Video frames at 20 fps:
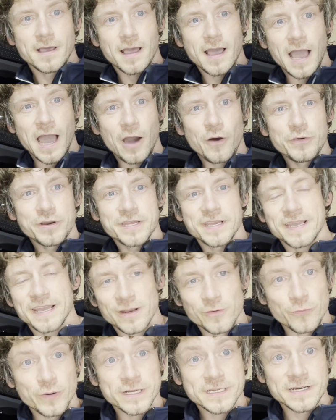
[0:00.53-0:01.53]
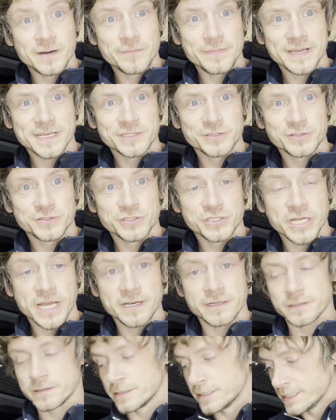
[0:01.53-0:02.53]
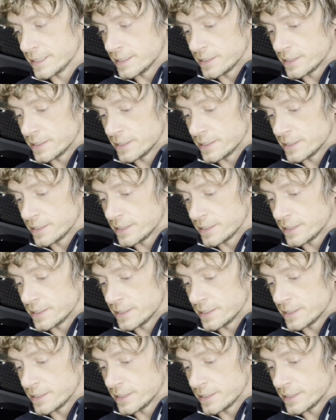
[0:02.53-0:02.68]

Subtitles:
Howdy and welcome back to the channel.